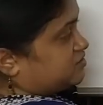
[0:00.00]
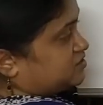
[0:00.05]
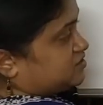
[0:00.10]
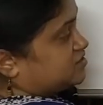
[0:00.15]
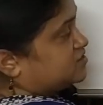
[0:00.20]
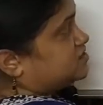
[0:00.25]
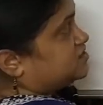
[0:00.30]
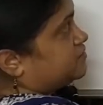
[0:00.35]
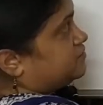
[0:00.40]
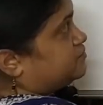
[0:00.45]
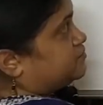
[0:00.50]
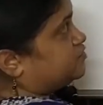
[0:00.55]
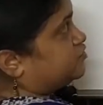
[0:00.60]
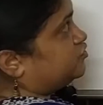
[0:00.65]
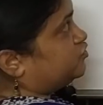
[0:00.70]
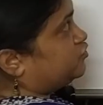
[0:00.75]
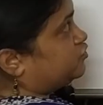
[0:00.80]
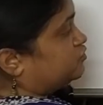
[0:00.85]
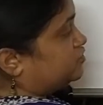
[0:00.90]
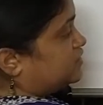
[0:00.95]

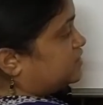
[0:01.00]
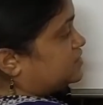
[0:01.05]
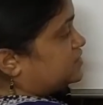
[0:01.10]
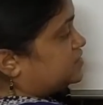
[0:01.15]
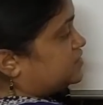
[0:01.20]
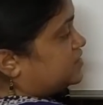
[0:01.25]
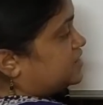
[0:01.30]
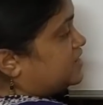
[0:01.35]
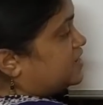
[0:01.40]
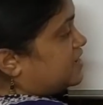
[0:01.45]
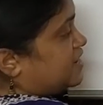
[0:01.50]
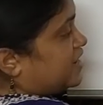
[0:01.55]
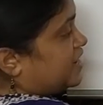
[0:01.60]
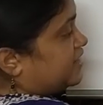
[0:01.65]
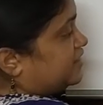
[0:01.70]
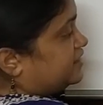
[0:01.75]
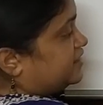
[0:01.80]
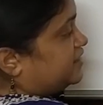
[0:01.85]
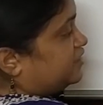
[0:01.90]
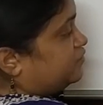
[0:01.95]
substitute this,
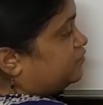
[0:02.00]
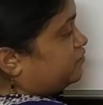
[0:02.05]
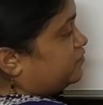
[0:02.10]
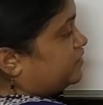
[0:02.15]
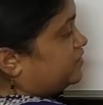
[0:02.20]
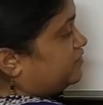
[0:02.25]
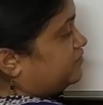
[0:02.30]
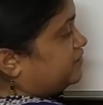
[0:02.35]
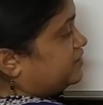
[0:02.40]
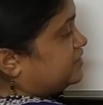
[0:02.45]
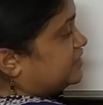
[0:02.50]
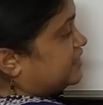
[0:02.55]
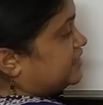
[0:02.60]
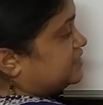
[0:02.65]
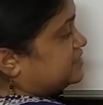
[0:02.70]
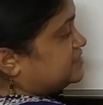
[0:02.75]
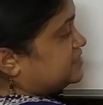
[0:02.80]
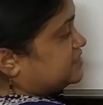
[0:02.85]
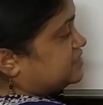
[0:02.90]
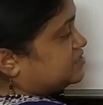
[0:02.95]
and then we will get,
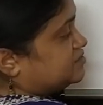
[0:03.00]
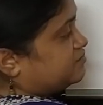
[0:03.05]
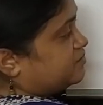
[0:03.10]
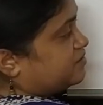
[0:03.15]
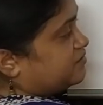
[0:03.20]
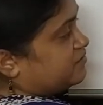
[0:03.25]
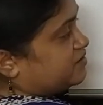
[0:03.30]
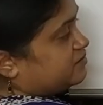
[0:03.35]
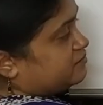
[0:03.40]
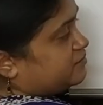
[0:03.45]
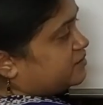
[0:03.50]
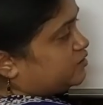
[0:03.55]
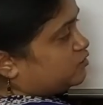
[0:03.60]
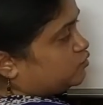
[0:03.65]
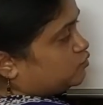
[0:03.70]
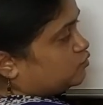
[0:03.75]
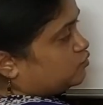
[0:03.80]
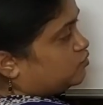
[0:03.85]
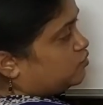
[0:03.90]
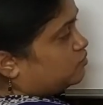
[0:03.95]
since B1
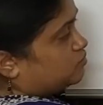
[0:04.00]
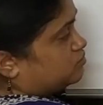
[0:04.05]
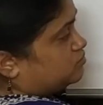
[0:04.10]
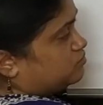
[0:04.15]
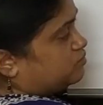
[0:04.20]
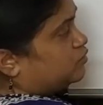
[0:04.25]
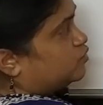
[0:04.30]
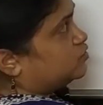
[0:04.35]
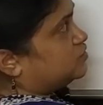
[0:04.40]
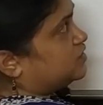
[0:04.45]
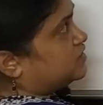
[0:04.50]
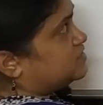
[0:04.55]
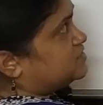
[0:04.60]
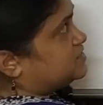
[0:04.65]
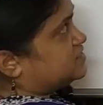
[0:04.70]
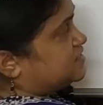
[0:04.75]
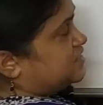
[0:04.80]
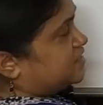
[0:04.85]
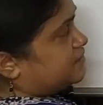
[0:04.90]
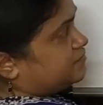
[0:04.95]
B2 both are
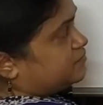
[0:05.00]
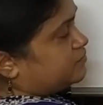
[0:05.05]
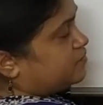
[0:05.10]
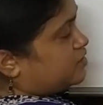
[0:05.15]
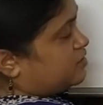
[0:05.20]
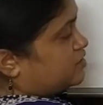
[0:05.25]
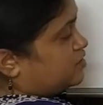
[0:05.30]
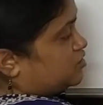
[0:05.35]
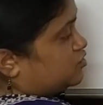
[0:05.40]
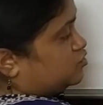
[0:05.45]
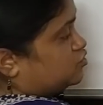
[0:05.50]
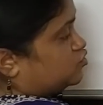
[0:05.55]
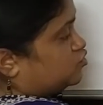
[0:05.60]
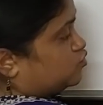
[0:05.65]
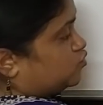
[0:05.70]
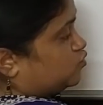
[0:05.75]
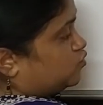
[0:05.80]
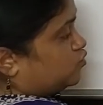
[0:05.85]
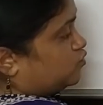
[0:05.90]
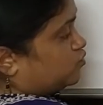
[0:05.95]
same,
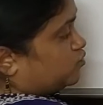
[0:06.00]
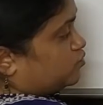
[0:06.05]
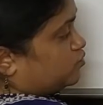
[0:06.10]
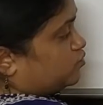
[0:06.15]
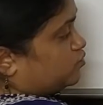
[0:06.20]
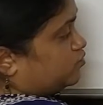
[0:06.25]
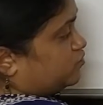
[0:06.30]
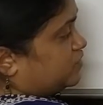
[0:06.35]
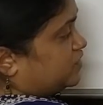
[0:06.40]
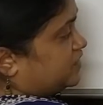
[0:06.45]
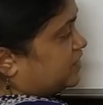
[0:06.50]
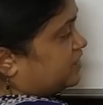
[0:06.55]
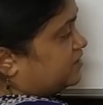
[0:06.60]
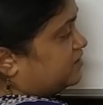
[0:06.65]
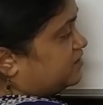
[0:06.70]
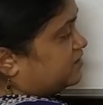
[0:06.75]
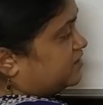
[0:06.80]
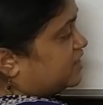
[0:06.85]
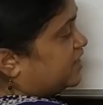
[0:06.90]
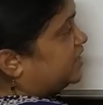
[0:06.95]
so we
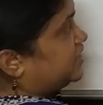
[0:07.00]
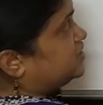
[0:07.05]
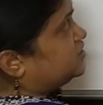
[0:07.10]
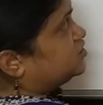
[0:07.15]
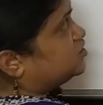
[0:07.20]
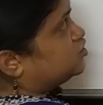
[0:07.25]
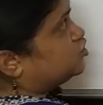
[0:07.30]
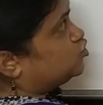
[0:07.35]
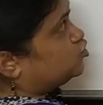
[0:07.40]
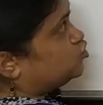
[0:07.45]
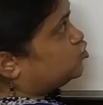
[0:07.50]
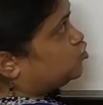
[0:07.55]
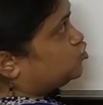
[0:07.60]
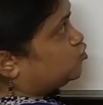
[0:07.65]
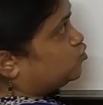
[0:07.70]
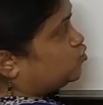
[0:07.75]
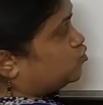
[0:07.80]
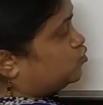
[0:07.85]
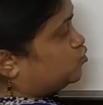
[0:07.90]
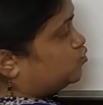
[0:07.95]
can write
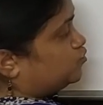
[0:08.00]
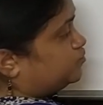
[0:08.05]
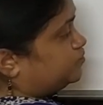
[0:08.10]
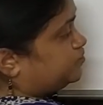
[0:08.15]
2